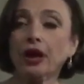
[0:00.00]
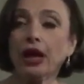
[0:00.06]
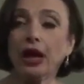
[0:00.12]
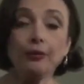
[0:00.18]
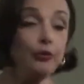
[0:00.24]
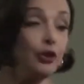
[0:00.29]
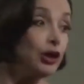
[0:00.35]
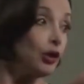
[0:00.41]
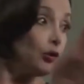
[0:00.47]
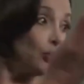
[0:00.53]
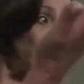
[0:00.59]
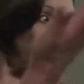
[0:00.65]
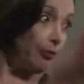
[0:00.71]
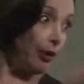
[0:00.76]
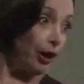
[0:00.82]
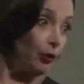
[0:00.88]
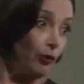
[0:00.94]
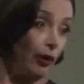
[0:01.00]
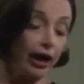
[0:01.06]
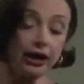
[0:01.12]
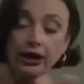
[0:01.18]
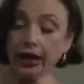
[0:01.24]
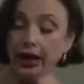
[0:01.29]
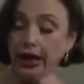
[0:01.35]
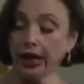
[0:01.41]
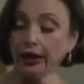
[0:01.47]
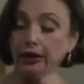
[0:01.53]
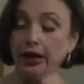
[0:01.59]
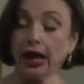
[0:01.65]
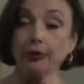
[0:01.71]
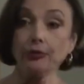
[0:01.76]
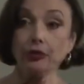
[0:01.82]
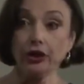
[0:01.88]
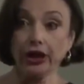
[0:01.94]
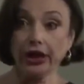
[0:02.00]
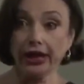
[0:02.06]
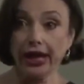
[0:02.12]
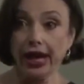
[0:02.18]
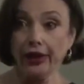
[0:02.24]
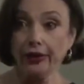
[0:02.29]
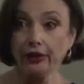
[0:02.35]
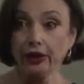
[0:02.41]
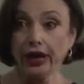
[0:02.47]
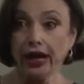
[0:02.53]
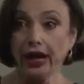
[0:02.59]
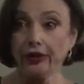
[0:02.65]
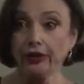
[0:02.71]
I'm going to, with my right hand, I'm going to gather,